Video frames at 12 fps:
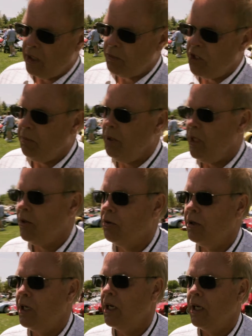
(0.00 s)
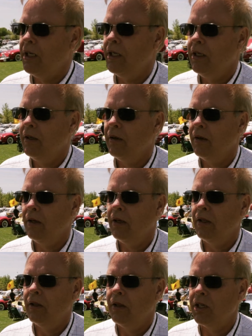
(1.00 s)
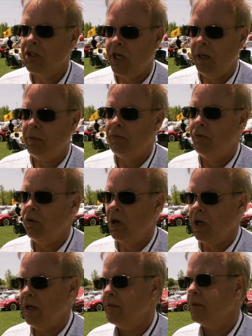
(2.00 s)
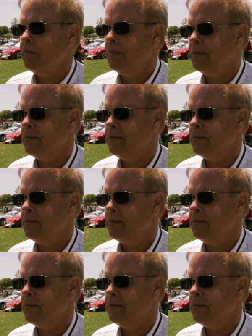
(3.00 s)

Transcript: MGB 3.9. Okay, so it's this came with 4.11.